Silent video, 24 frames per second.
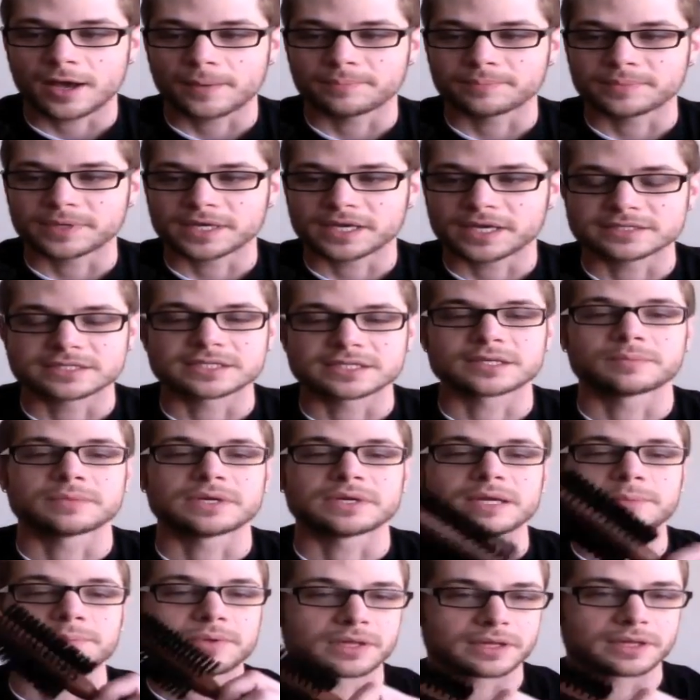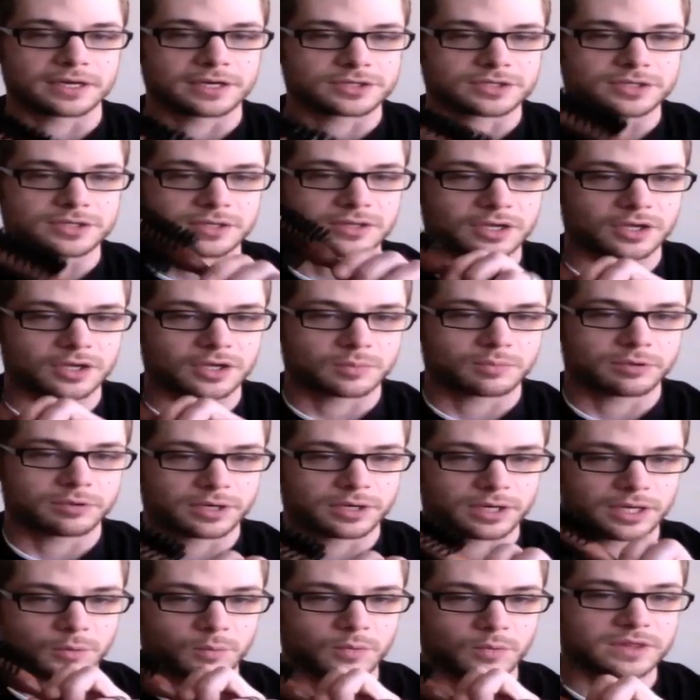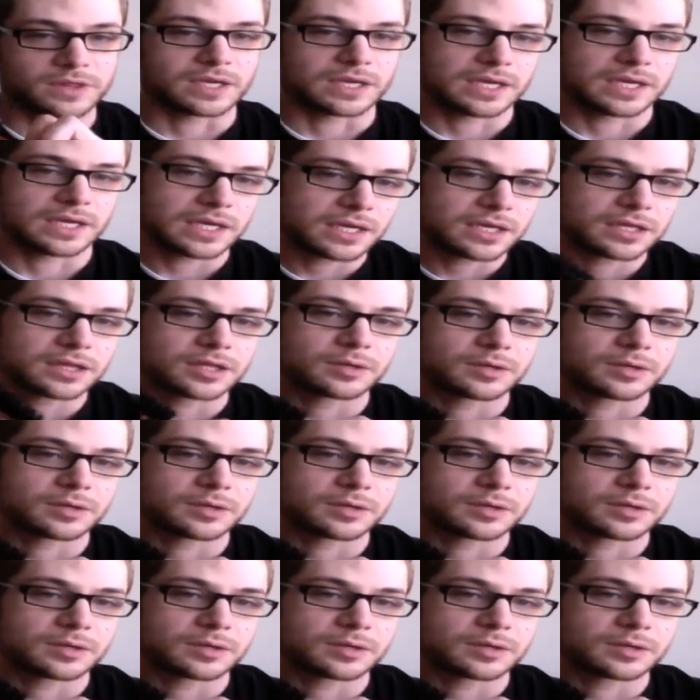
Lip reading: because of the manipulation that you put in with the heat,